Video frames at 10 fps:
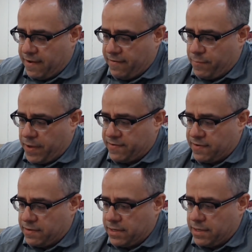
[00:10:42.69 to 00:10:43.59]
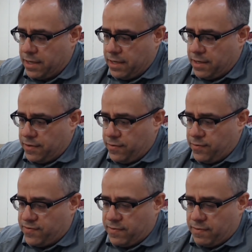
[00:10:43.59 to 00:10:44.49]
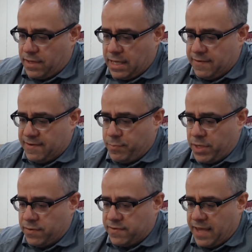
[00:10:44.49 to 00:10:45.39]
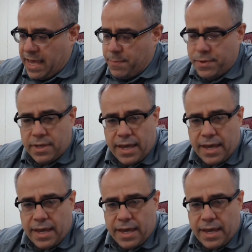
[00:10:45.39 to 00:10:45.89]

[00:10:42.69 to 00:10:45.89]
I've basically used the easy peel tape